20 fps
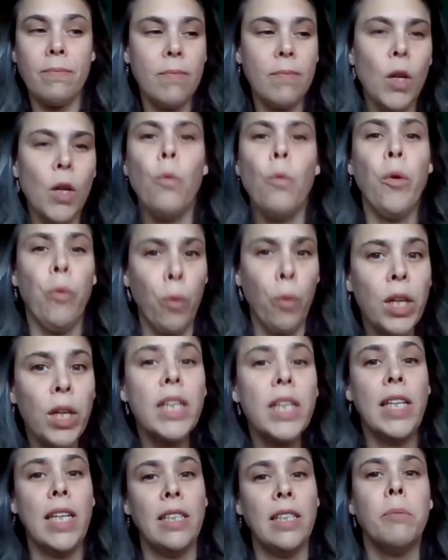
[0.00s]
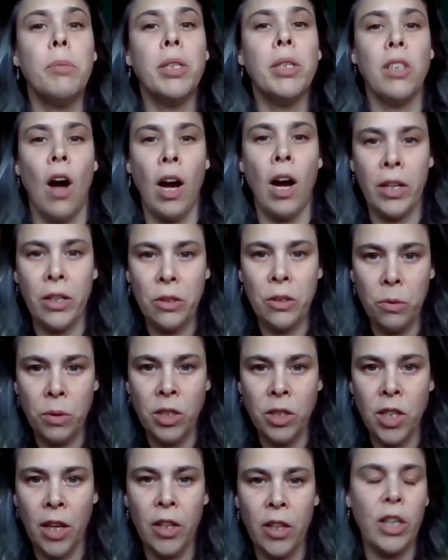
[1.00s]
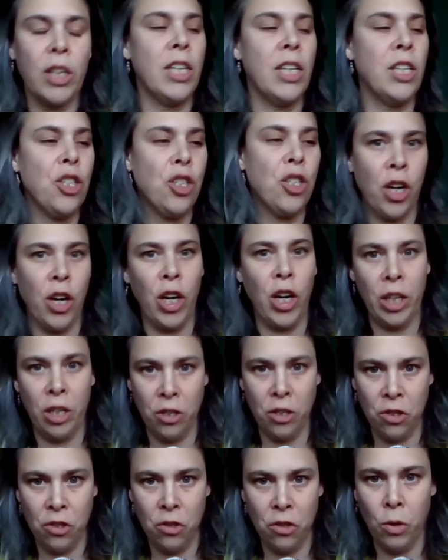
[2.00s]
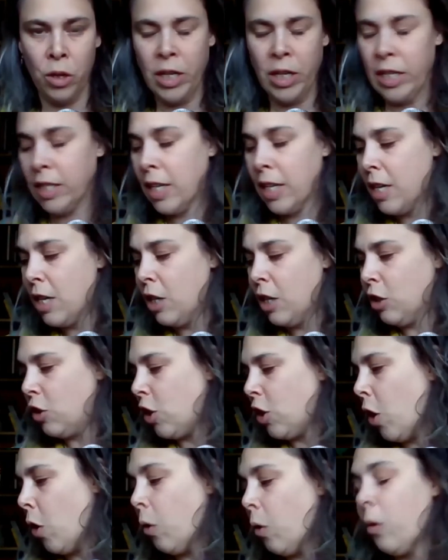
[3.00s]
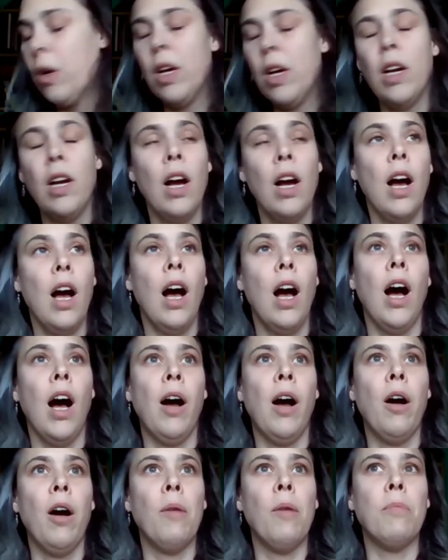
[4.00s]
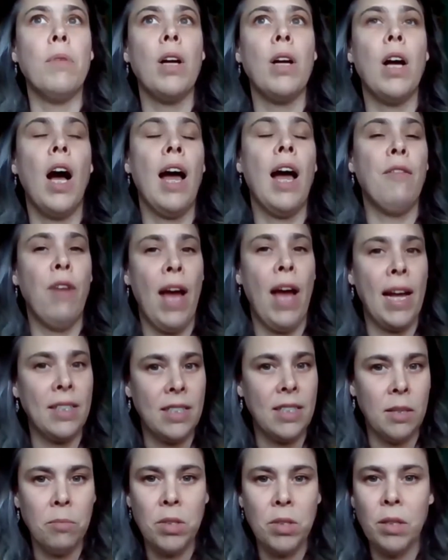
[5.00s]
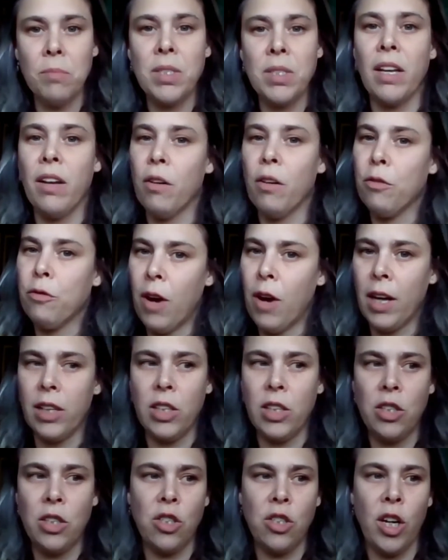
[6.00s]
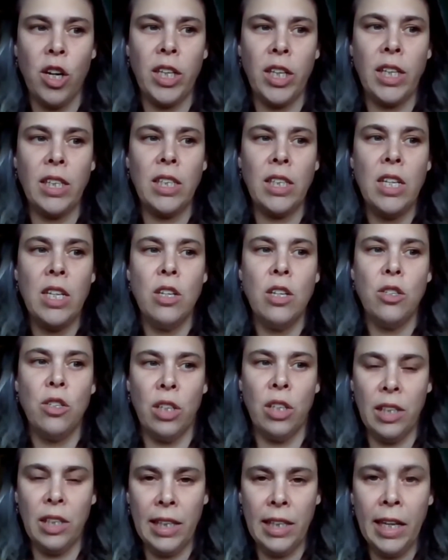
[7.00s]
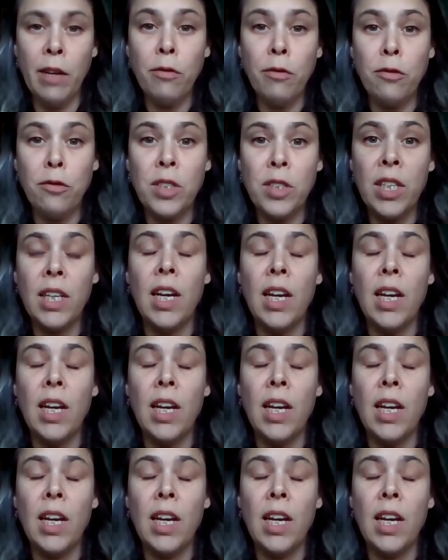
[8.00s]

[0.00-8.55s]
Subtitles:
We really need to be talking to each other and sharing our stories. So I've had symptoms. They are finally starting to lift.